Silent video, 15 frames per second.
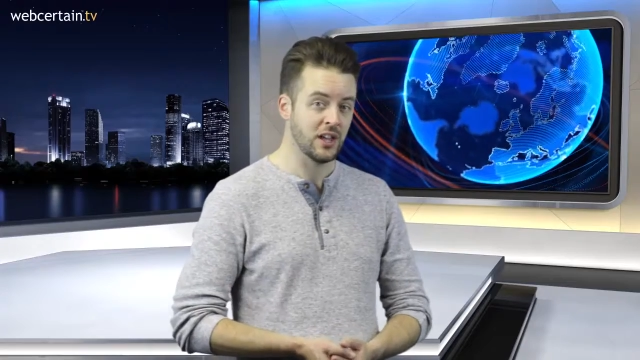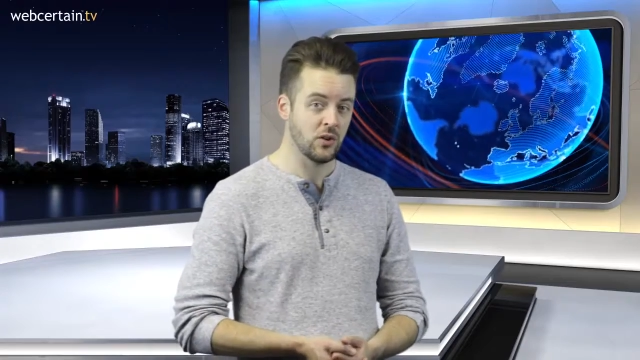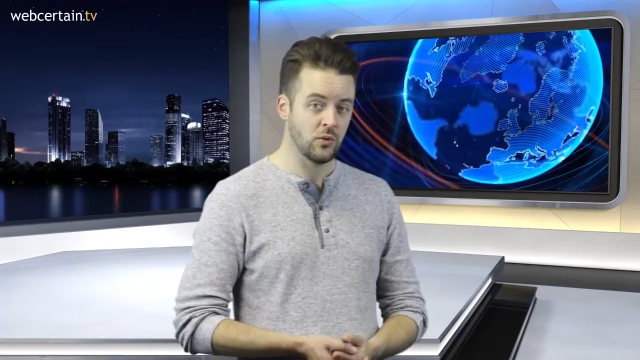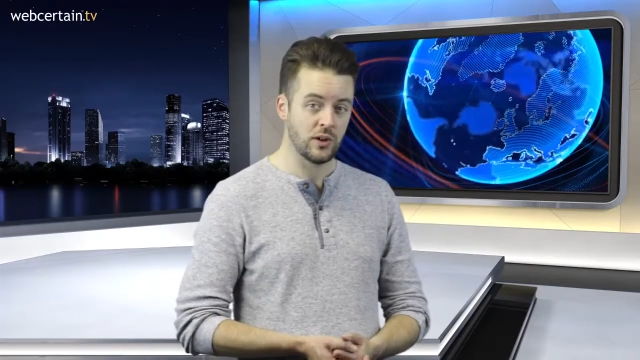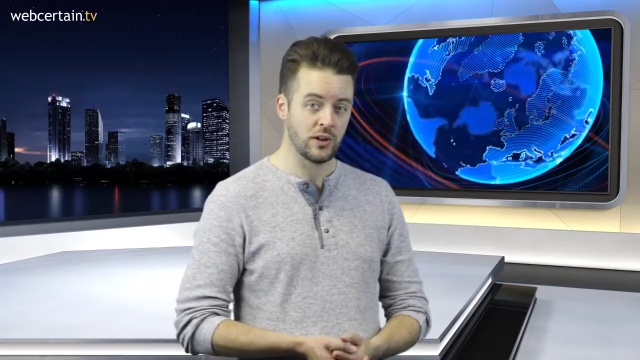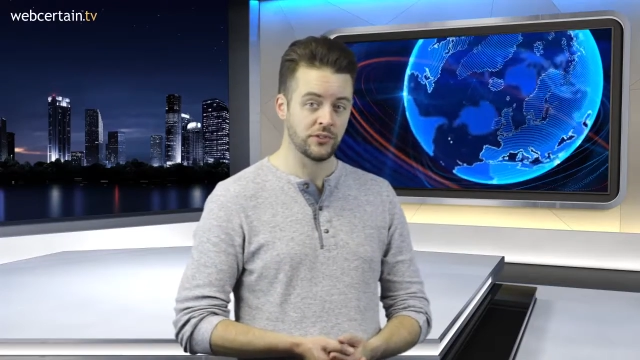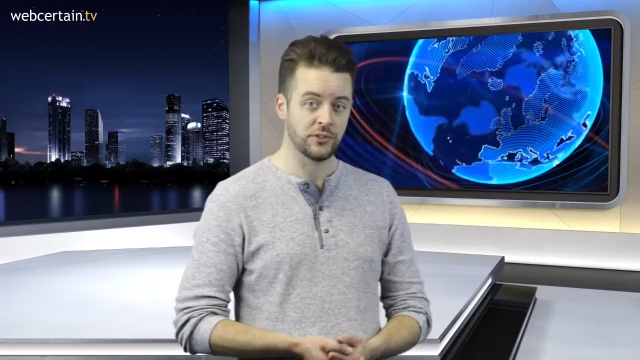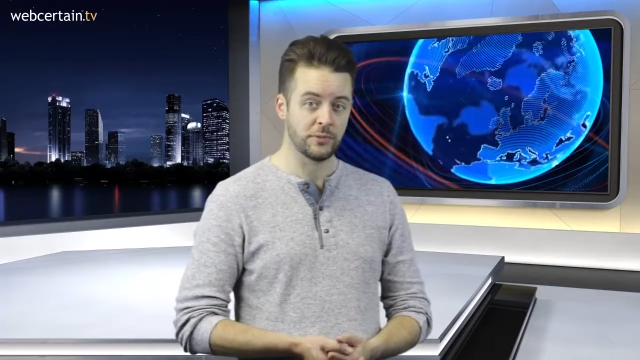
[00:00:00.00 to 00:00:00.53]

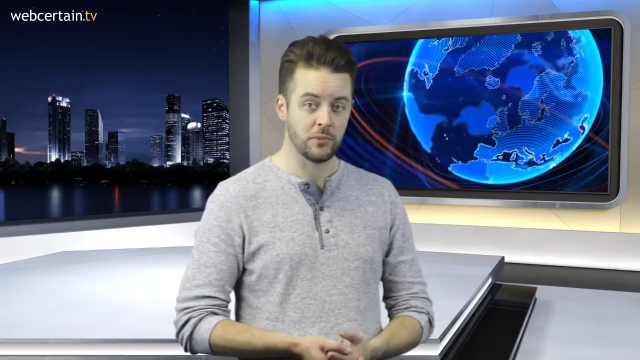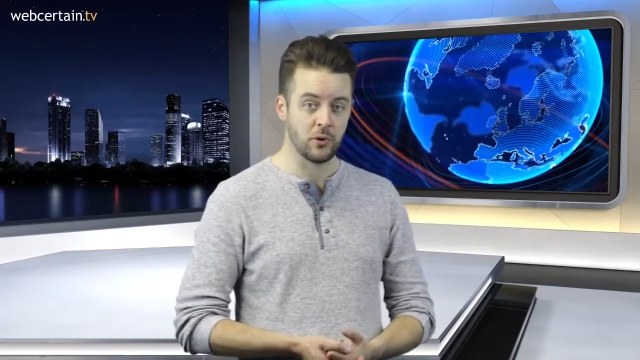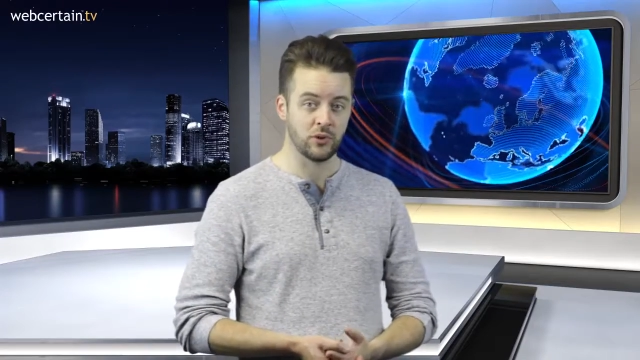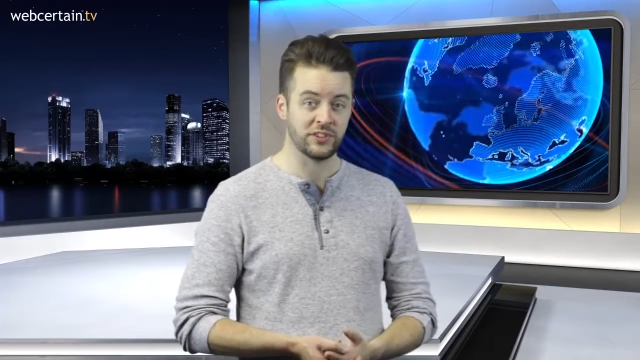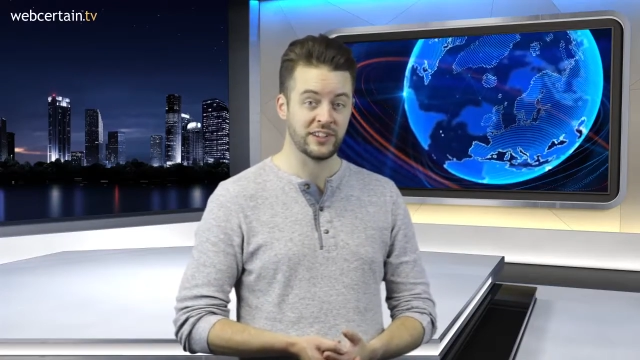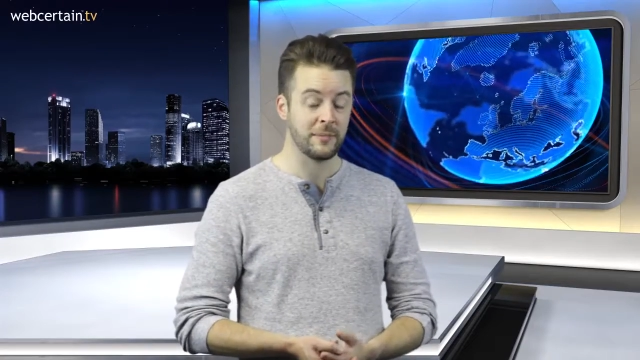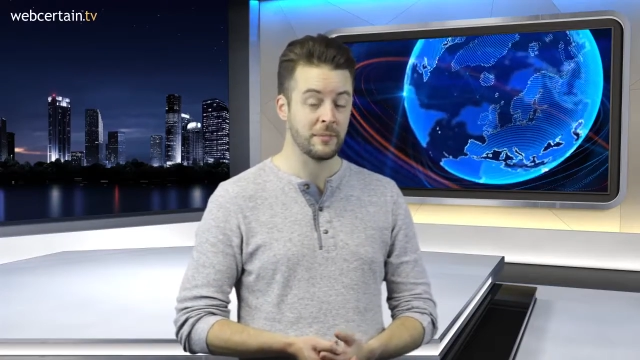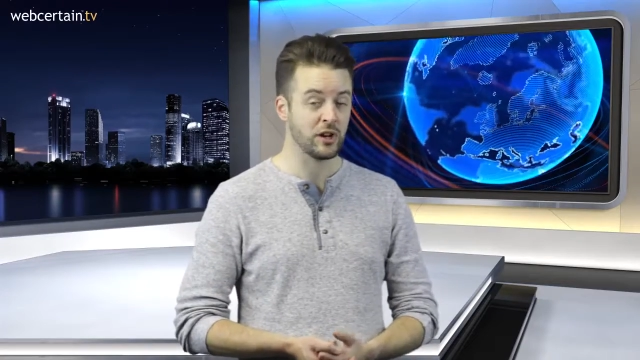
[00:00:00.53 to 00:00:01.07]
whilst
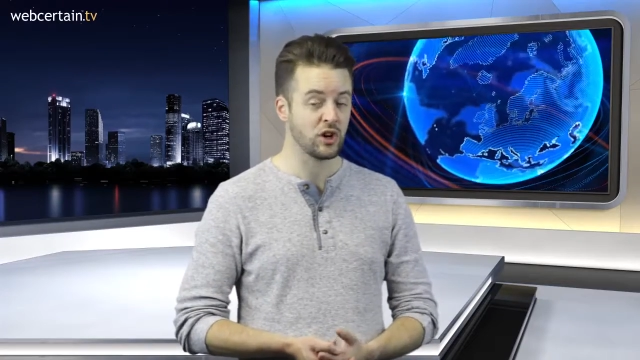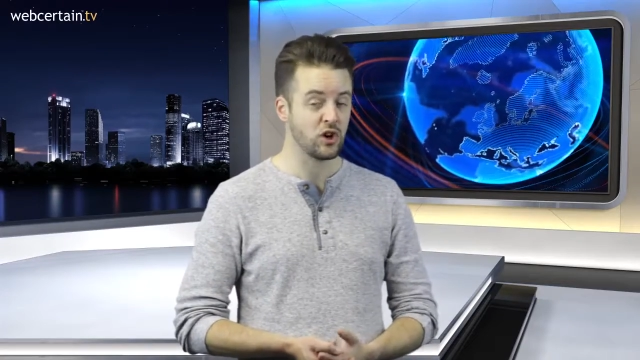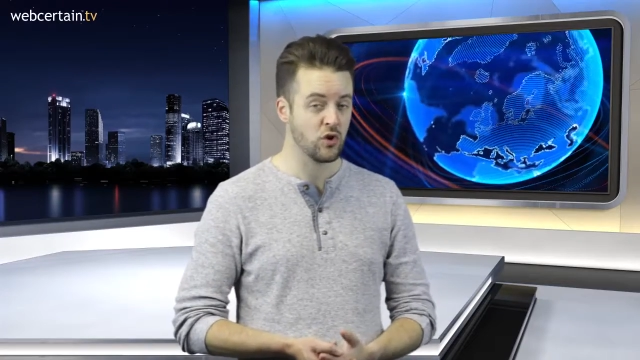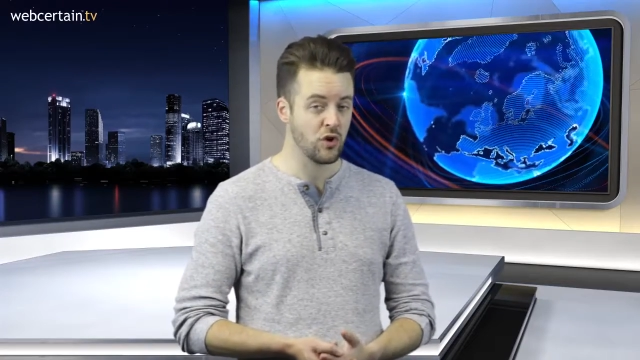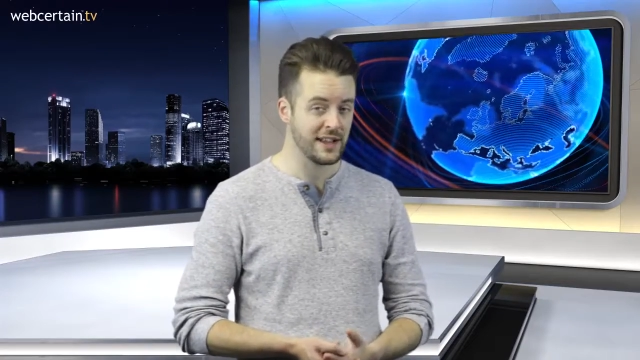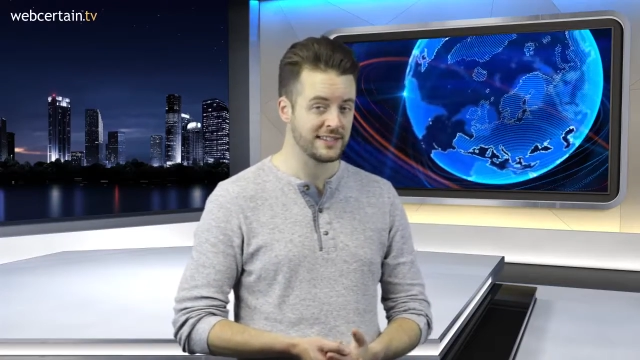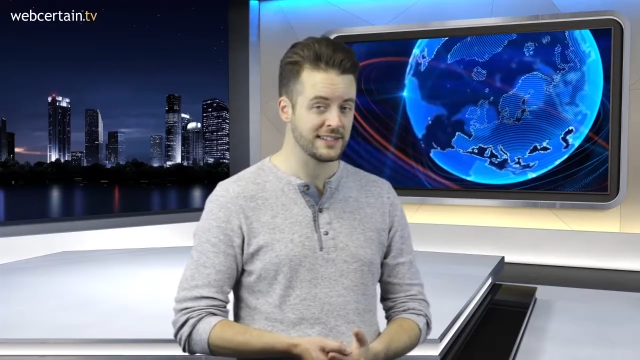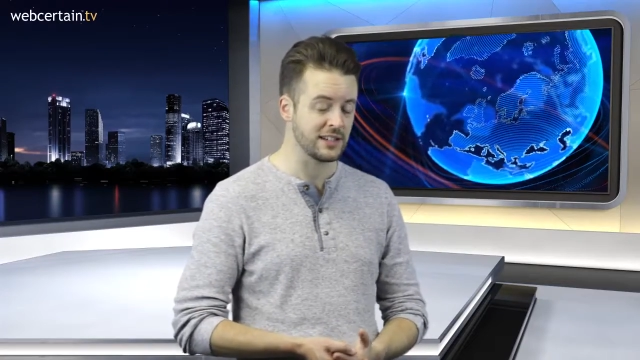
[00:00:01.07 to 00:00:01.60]
more
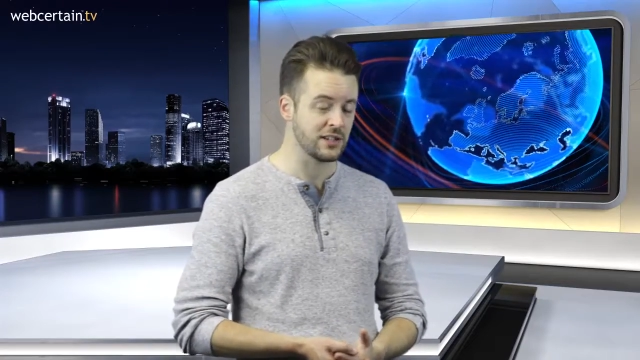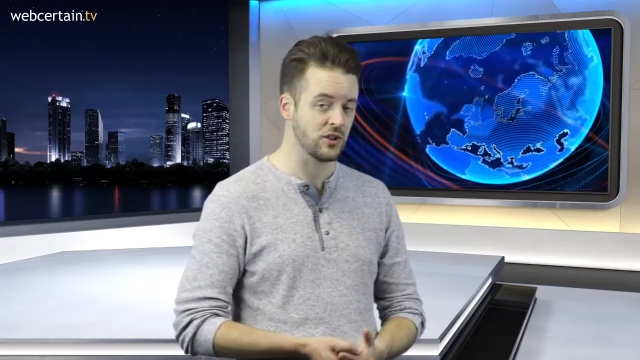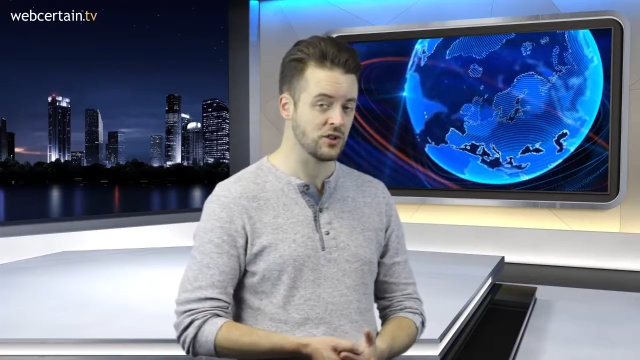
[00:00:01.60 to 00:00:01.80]
democratic